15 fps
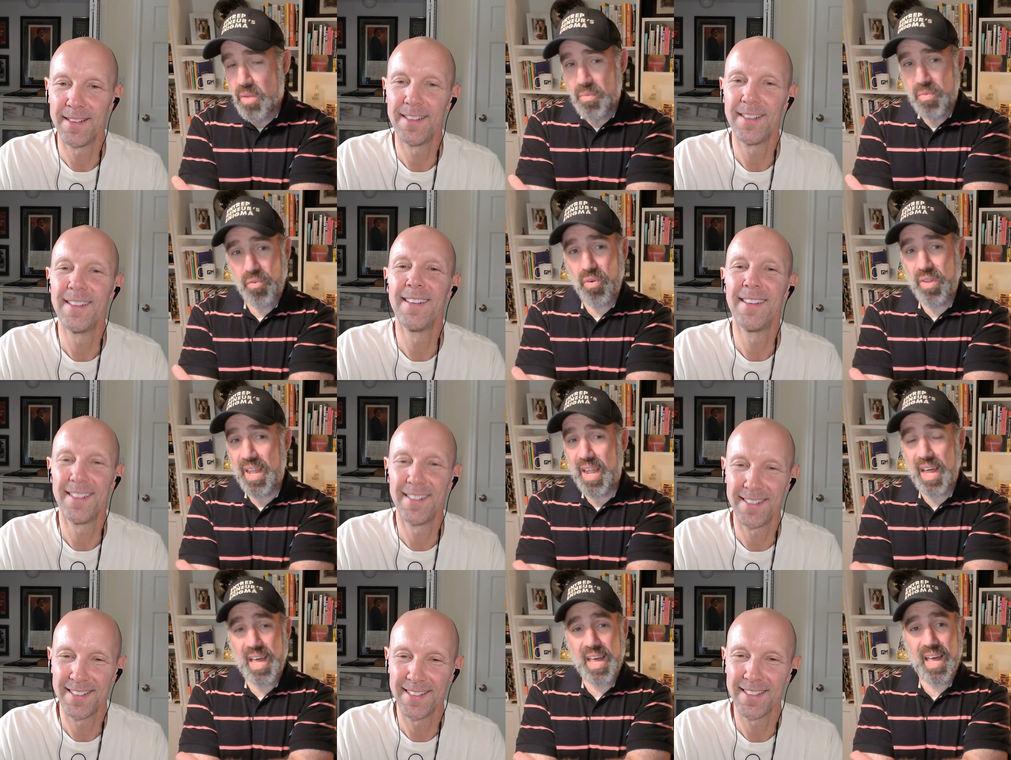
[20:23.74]
Speaker 1: For
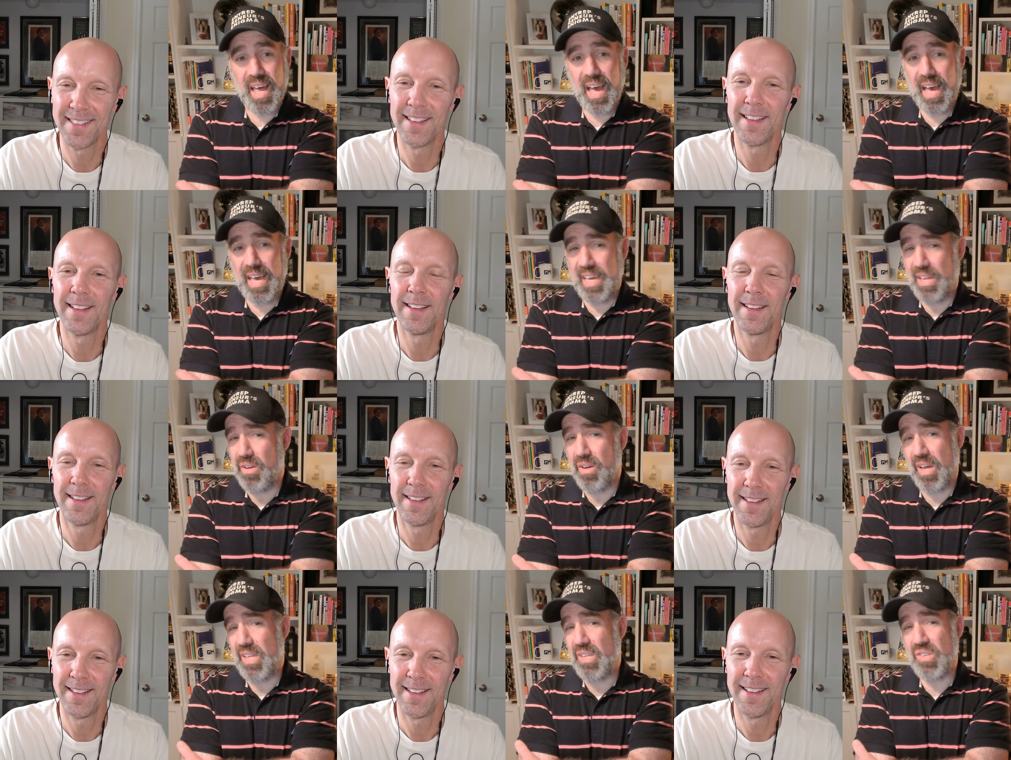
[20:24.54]
that,
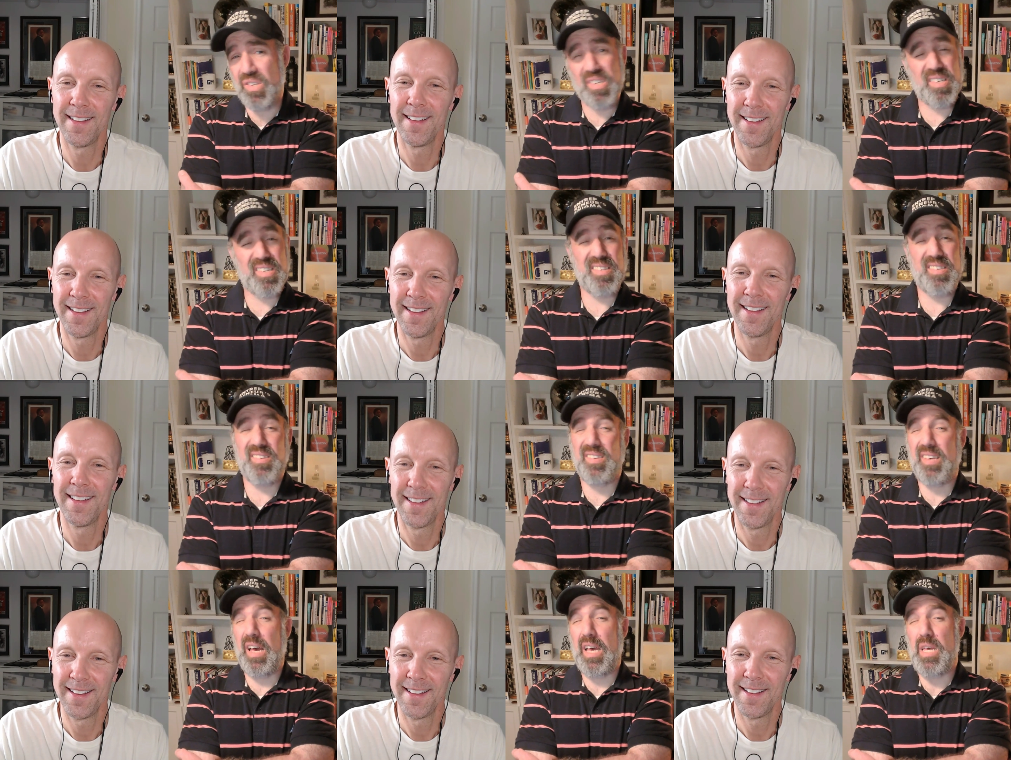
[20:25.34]
I, I used
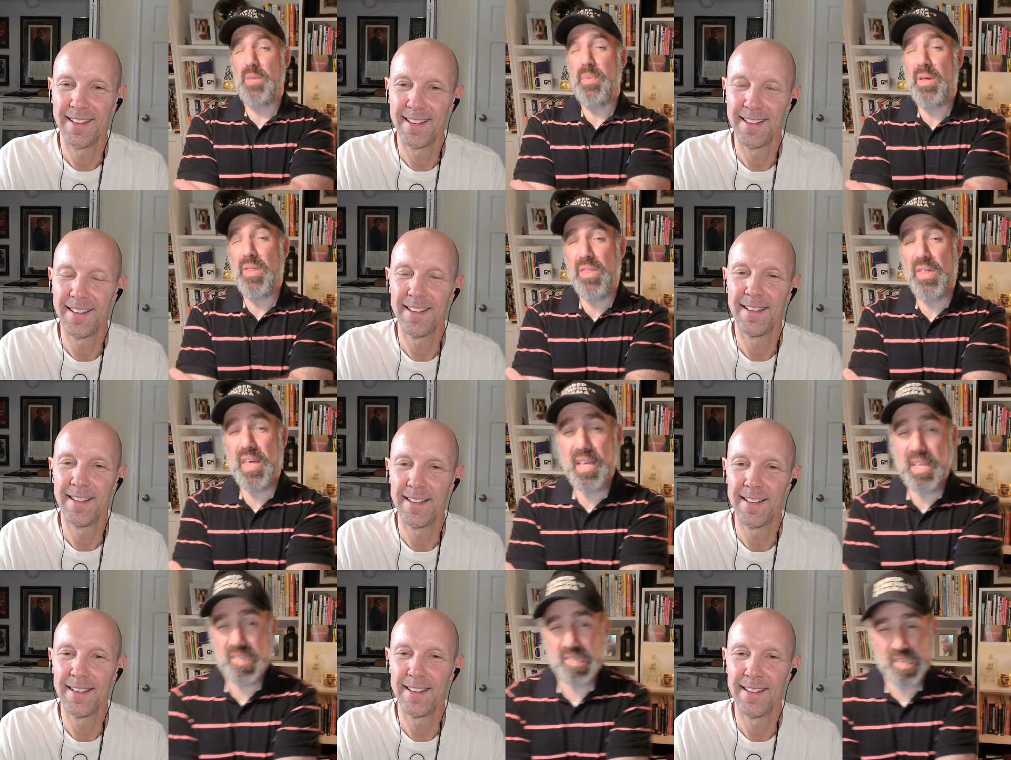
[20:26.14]
Skype, I
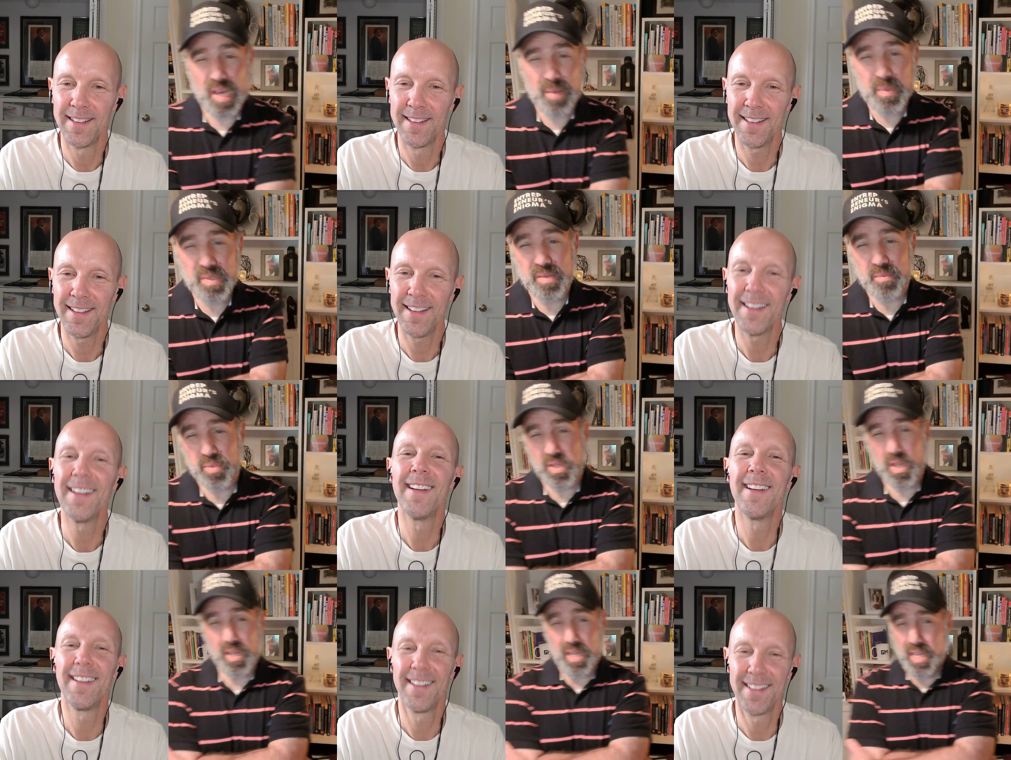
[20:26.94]
think. Skype with
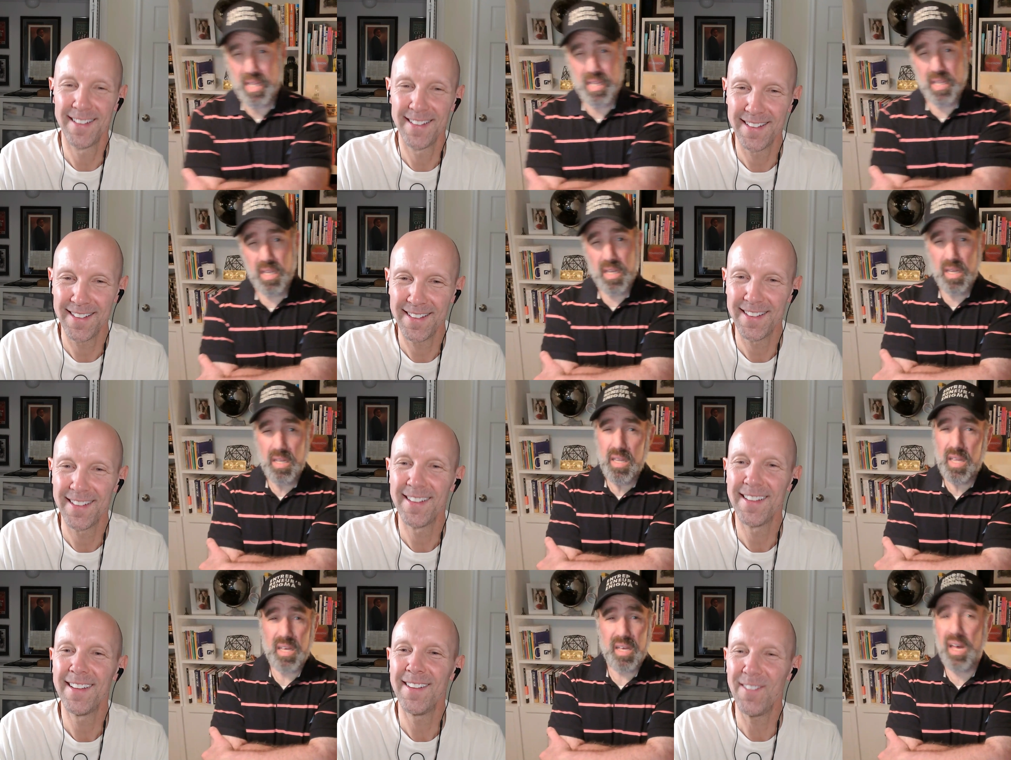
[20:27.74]
some plugin.
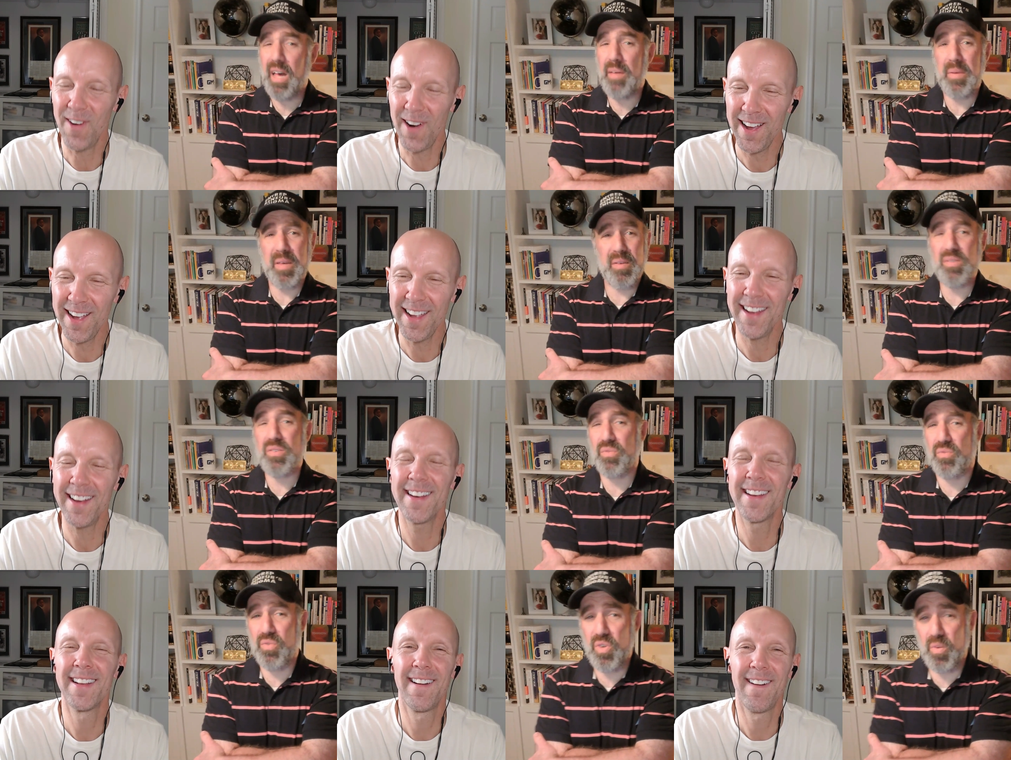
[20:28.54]
Like, I mean, it
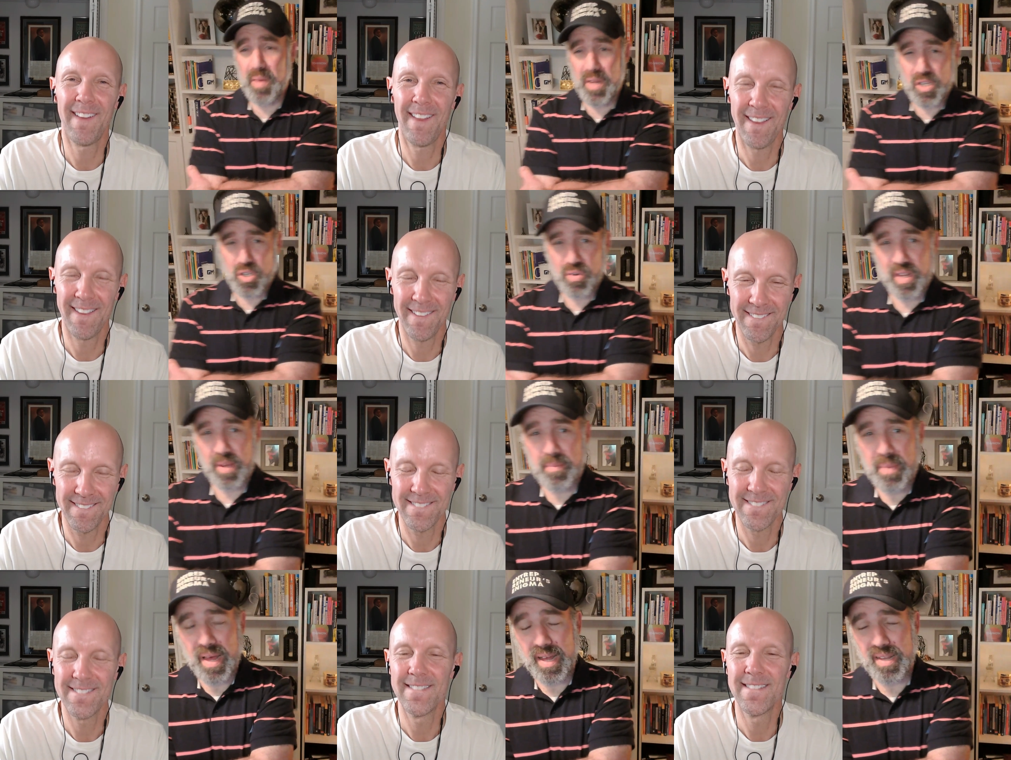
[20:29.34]
was
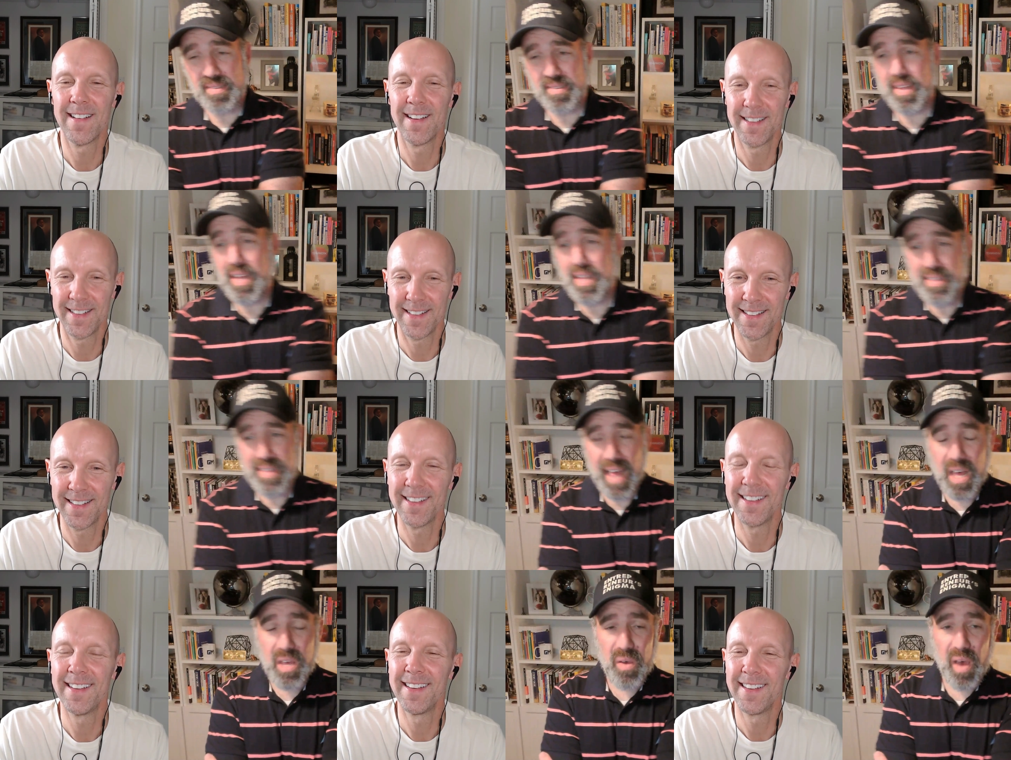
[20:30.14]
rudimentary at best.
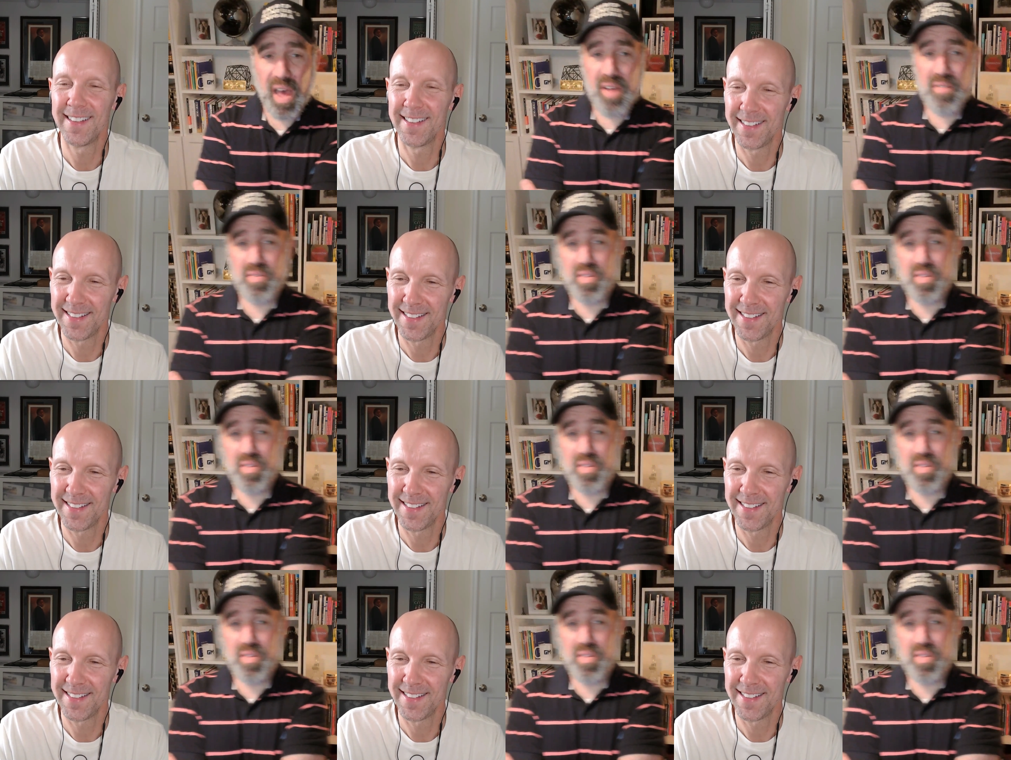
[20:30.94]
Now you have